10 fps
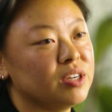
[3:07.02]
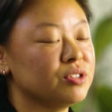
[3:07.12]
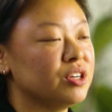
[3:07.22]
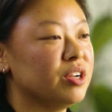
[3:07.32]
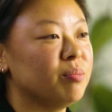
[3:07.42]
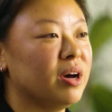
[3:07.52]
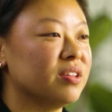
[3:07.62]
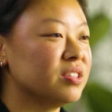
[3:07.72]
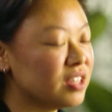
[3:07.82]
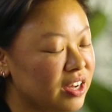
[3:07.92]
I was good at math
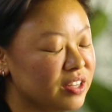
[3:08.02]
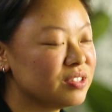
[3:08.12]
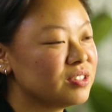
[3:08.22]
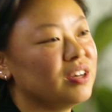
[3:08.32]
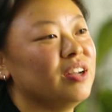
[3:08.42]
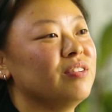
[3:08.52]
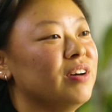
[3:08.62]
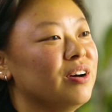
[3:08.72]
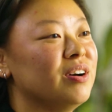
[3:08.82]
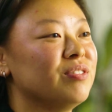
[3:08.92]
and science, kind of
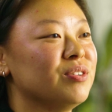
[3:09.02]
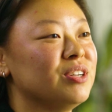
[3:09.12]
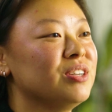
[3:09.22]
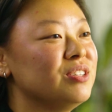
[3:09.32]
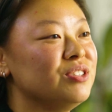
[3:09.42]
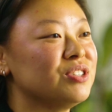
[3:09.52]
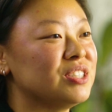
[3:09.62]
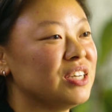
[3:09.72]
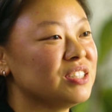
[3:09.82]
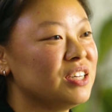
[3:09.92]
how everyone usually
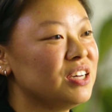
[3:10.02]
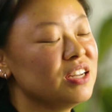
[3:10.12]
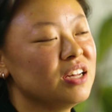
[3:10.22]
says that,